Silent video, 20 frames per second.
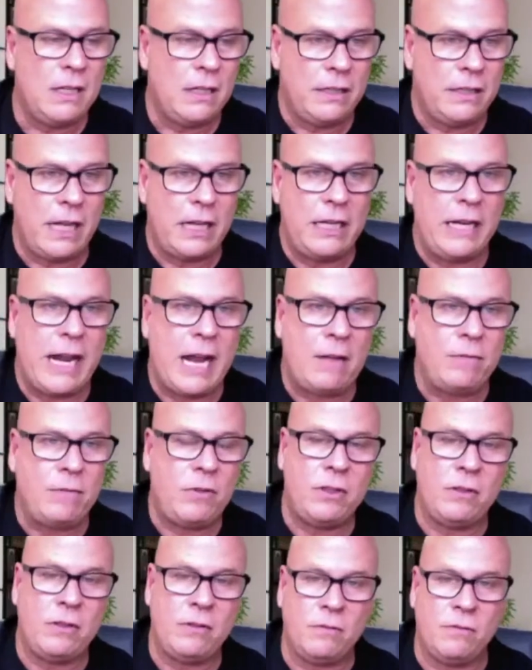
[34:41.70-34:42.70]
Then they have
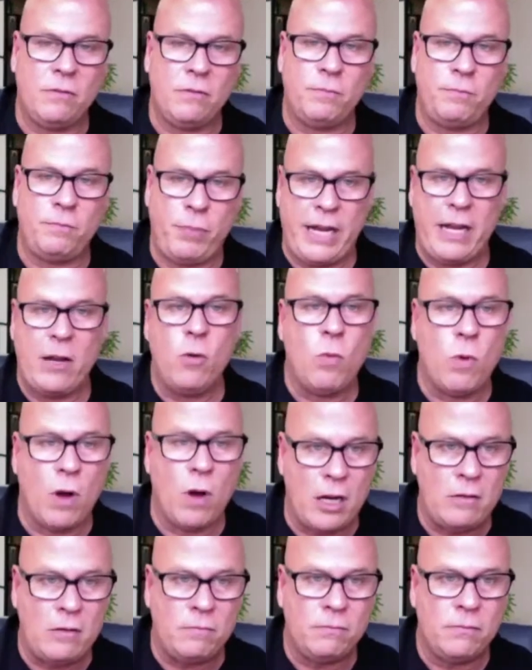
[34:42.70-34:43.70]
to P a
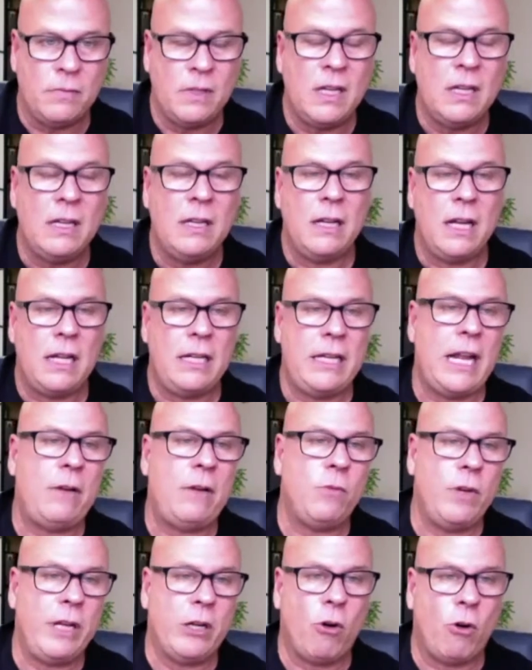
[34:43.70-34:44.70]
1, and
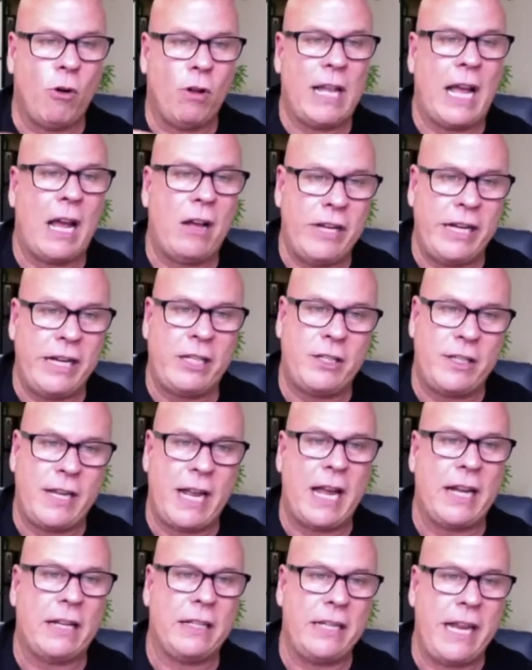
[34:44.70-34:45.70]
then we call out each
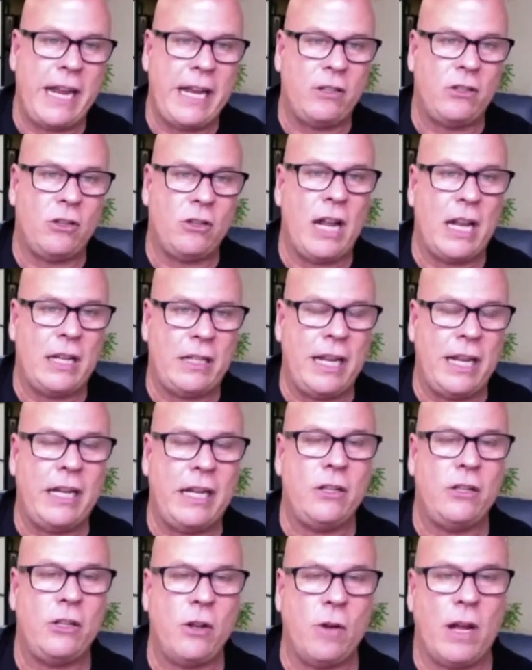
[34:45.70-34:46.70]
technique so that they
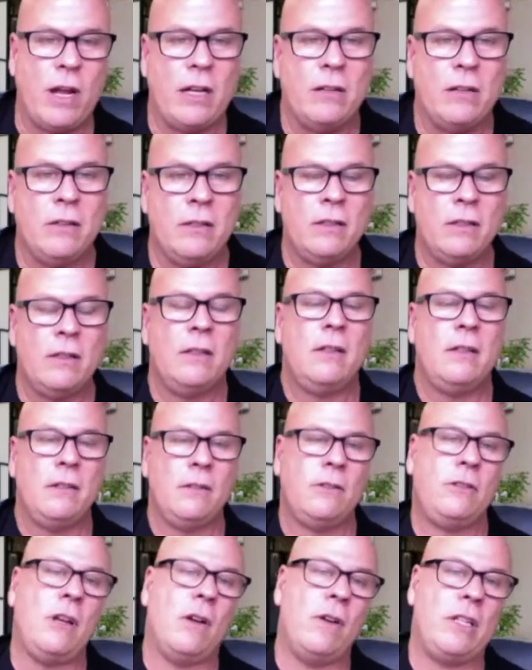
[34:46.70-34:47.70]
could do it.
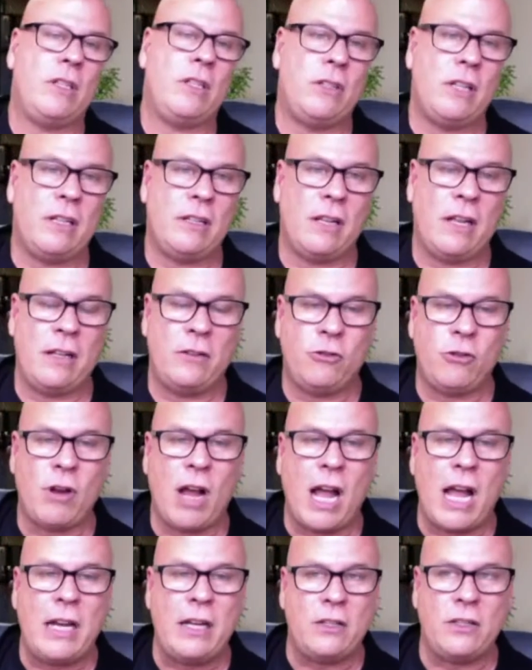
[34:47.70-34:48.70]
So it's
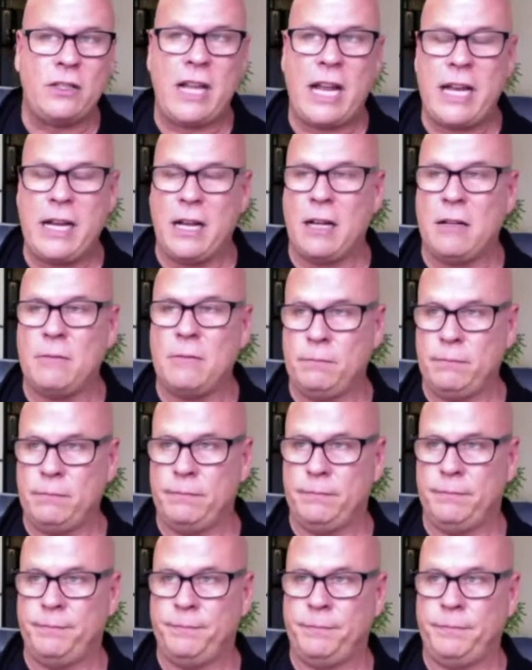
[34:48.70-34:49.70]
trying to stay
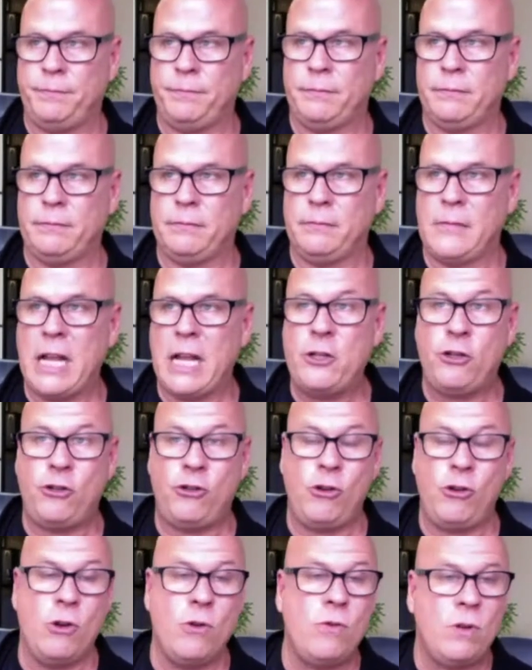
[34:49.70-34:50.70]
as
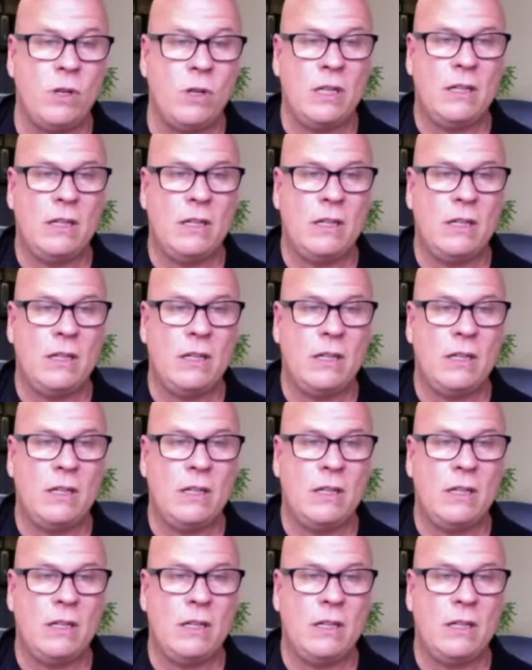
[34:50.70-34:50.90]
true